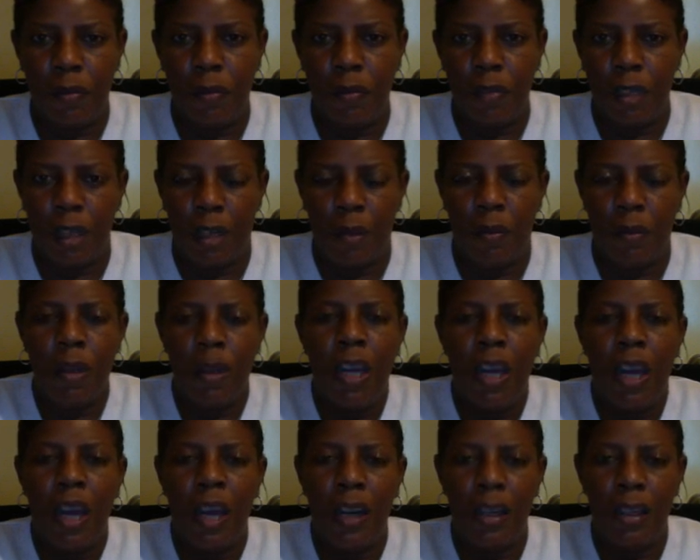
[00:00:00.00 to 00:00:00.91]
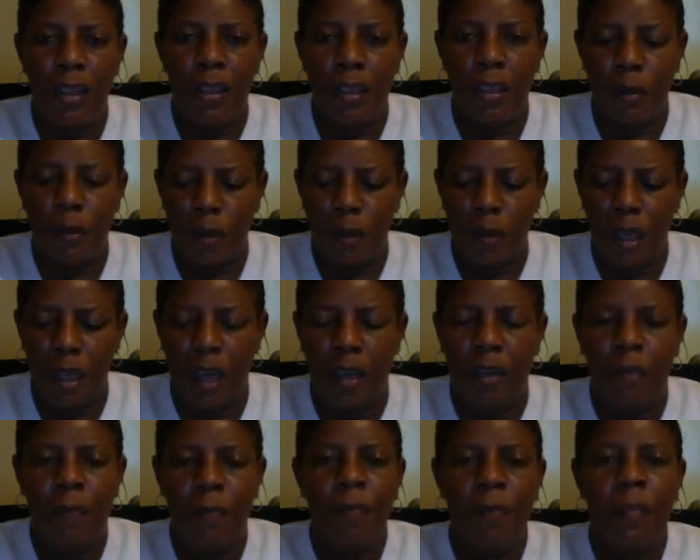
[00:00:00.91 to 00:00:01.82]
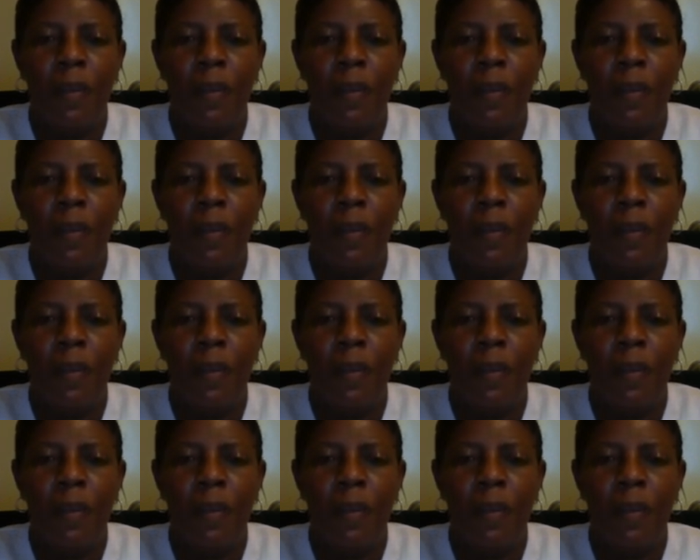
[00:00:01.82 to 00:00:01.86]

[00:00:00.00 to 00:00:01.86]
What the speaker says: an adult there.